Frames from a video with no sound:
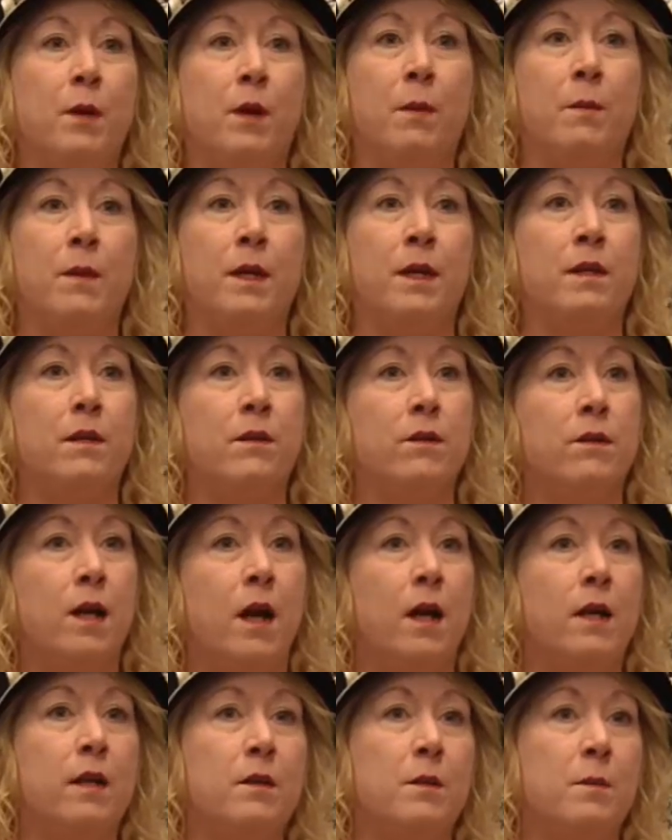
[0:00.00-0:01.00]
come in and they're
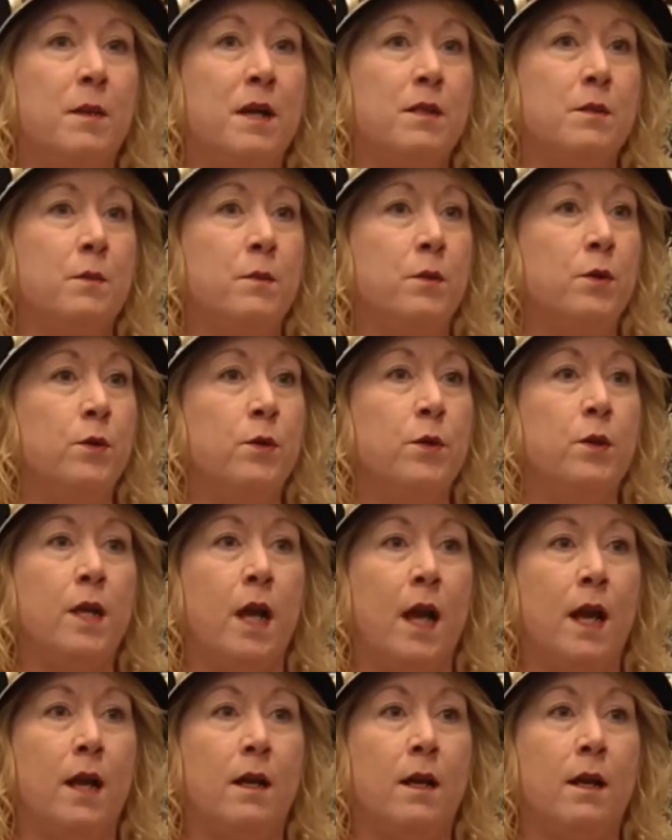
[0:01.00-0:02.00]
not in the best mood,
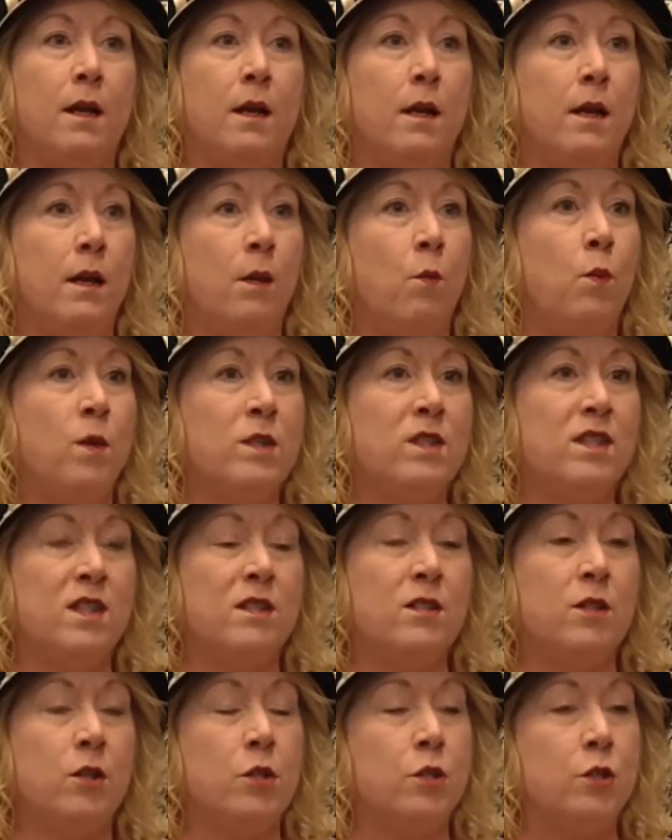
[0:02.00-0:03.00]
and once they
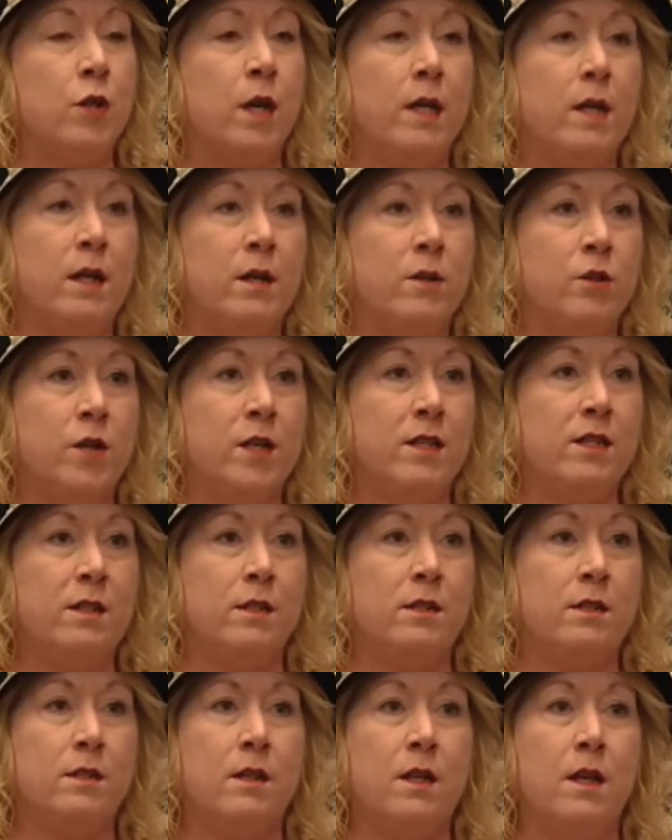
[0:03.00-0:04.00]
start trying on
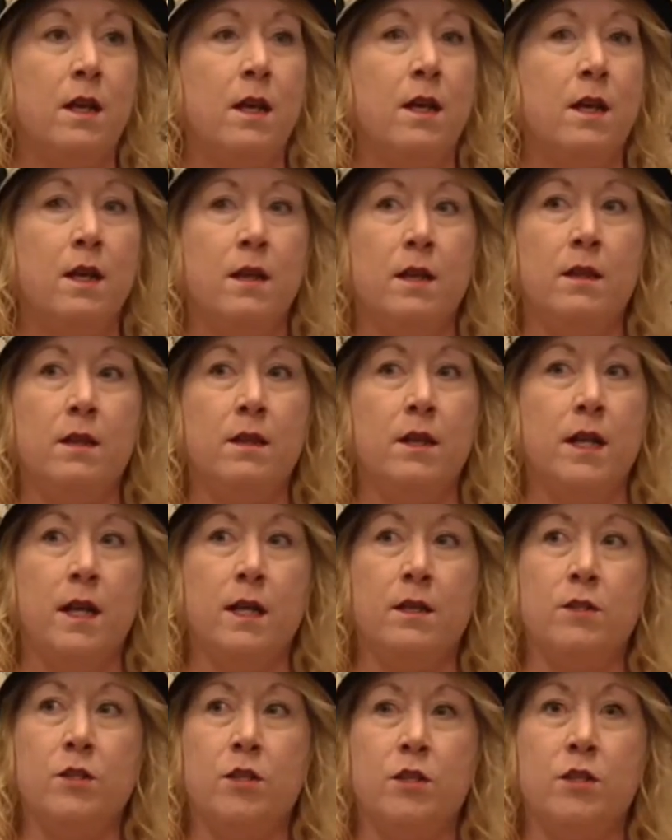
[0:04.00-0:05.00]
dresses,
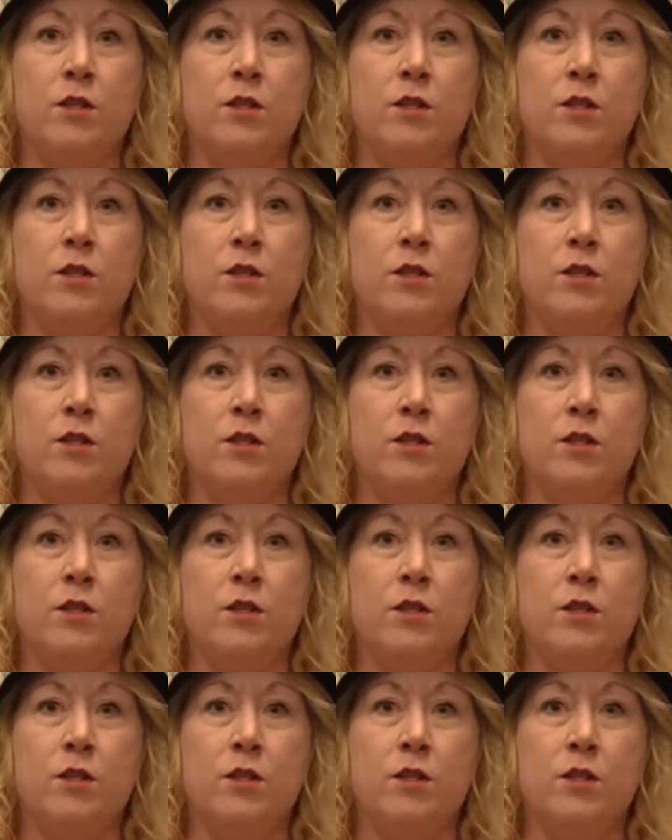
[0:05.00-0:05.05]
they just